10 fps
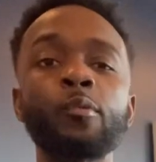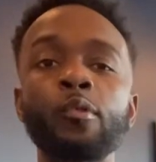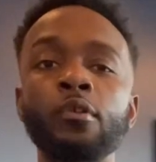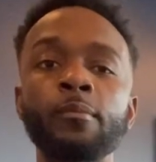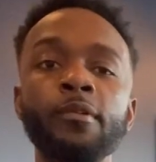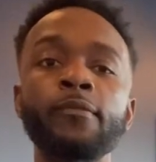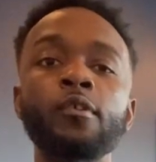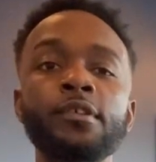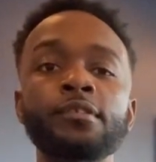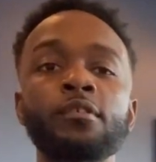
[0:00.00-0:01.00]
we're going to be
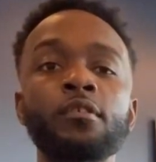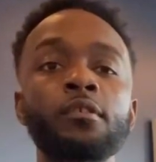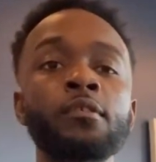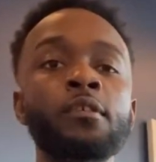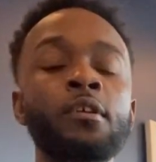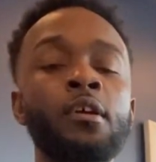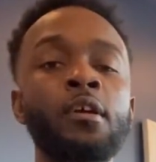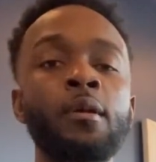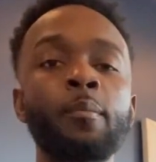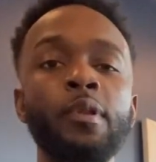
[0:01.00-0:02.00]
focused on
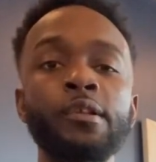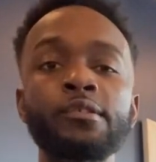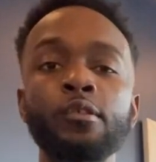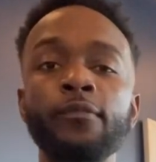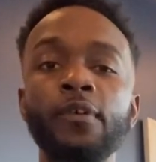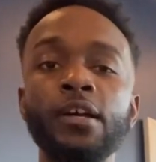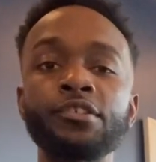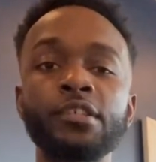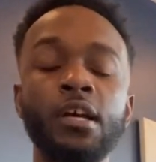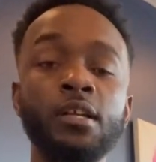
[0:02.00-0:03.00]
plantar
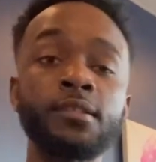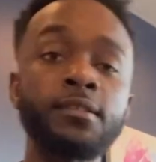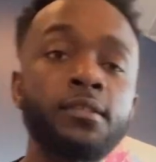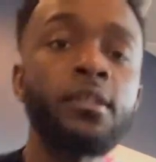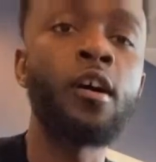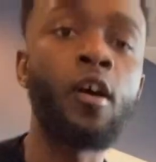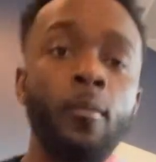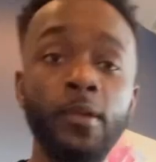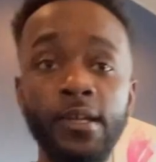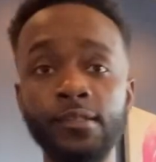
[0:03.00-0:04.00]
fasciitis. Now, all
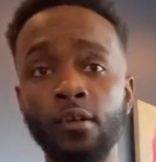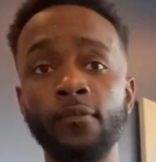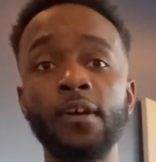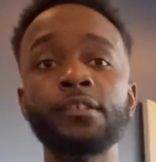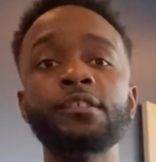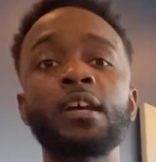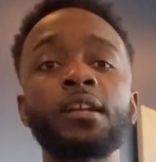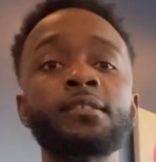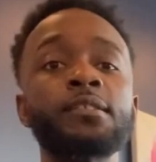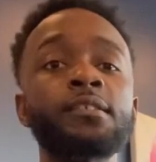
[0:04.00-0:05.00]
plantar
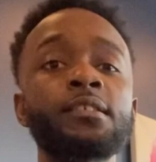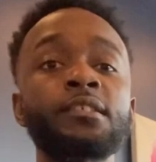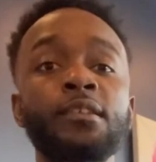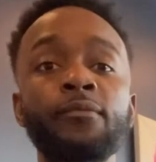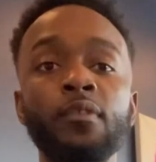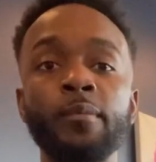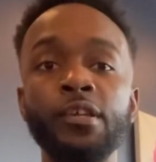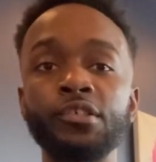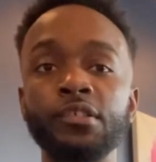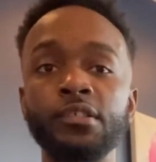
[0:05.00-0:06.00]
fasciitis is it's
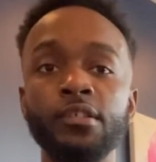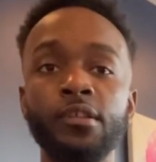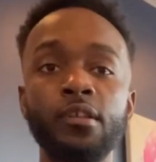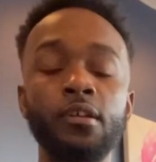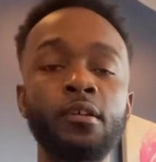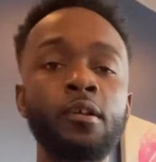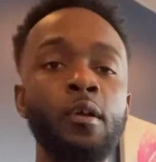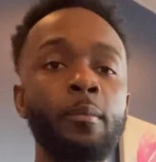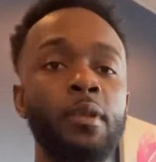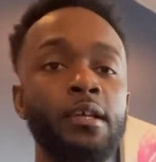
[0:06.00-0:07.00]
inflammation to the
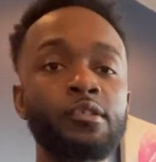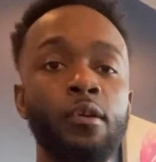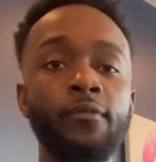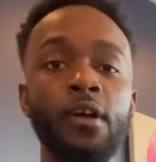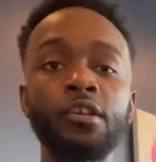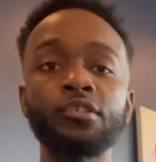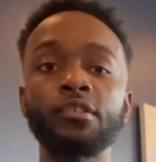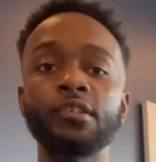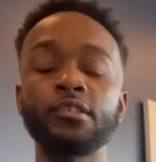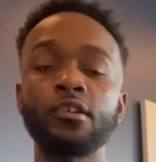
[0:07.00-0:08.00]
plantar fascia
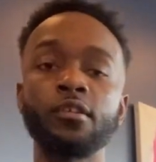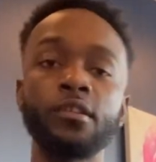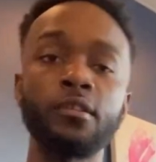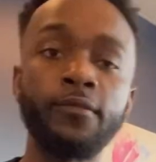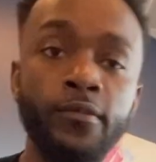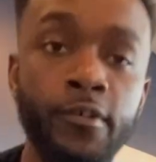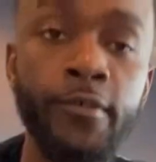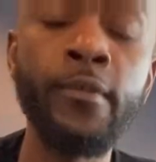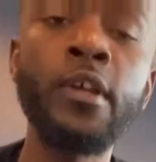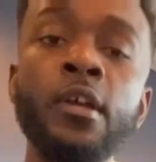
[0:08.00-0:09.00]
that's underneath the foot.
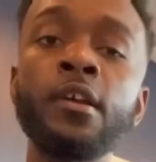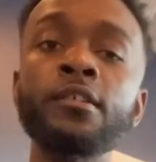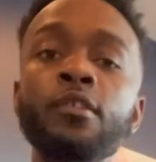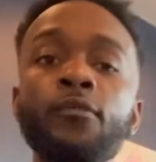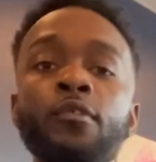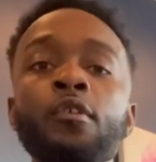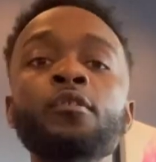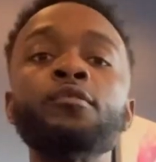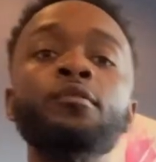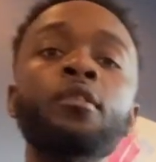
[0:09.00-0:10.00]
So for
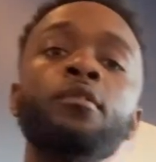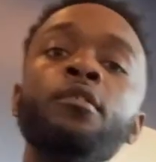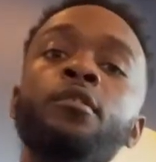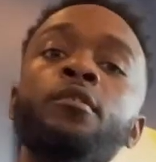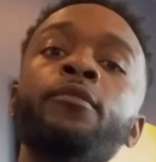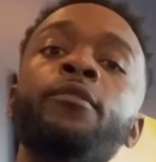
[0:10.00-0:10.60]
those who don't know,